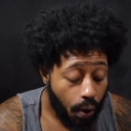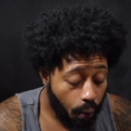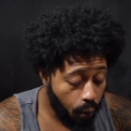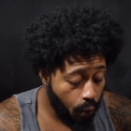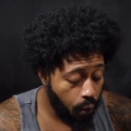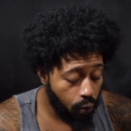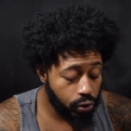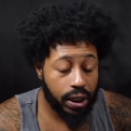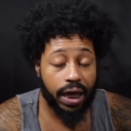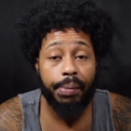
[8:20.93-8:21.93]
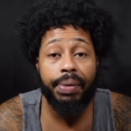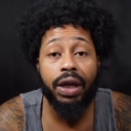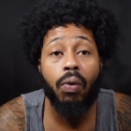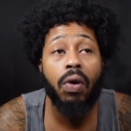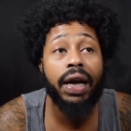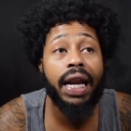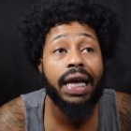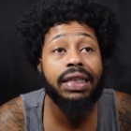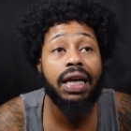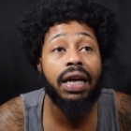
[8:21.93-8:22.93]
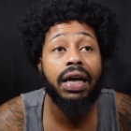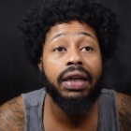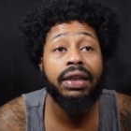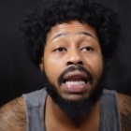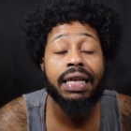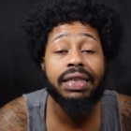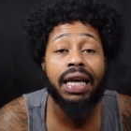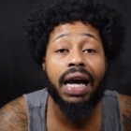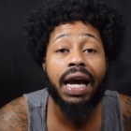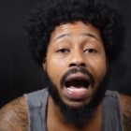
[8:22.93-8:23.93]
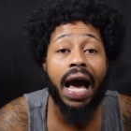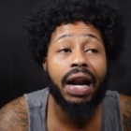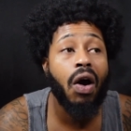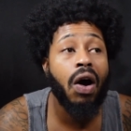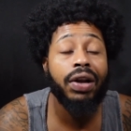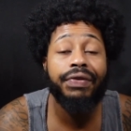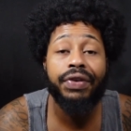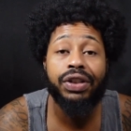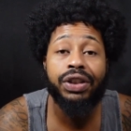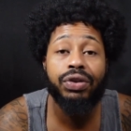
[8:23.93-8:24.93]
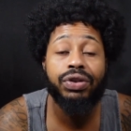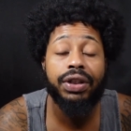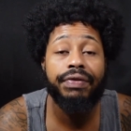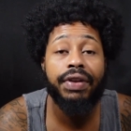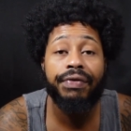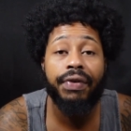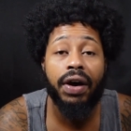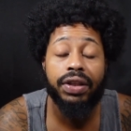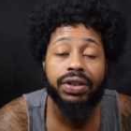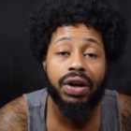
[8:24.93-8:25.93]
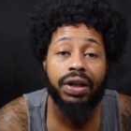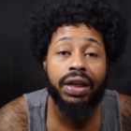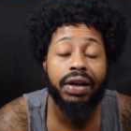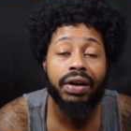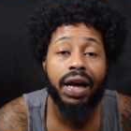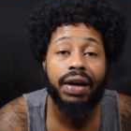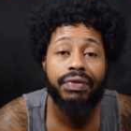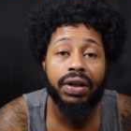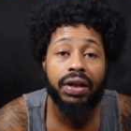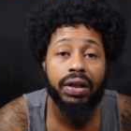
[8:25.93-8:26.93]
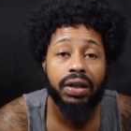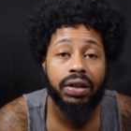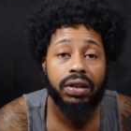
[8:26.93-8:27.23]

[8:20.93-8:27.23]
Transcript: who's gonna be the one that's gonna that's gonna guide all of your children if their fathers aren't in their life, dog?